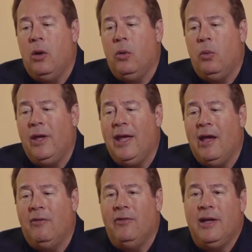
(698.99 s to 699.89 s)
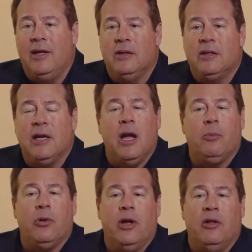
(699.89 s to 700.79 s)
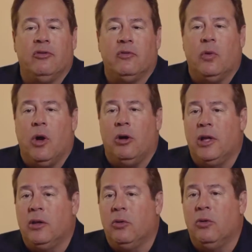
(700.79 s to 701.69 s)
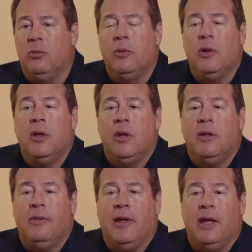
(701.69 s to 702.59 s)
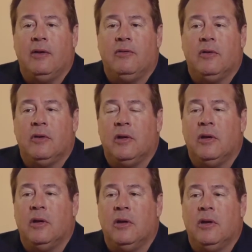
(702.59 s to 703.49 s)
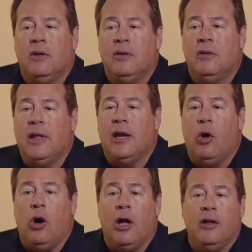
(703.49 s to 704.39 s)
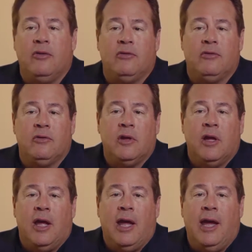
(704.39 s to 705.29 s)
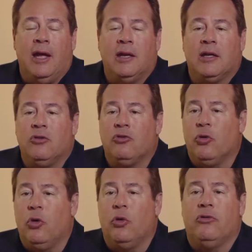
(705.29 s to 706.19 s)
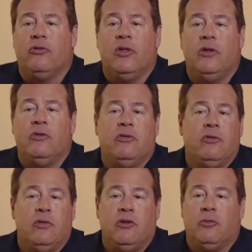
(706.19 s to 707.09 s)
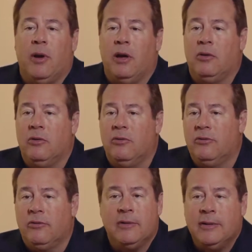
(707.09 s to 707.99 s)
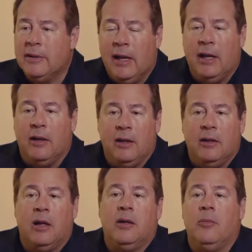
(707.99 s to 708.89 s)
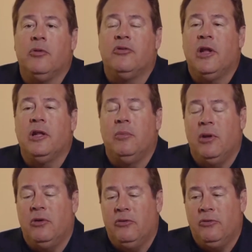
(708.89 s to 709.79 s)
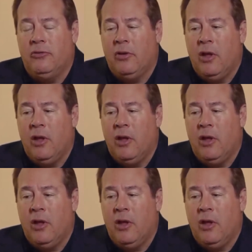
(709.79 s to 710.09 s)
We have a comprehensive quality group that audits and controls these partners on an almost daily basis.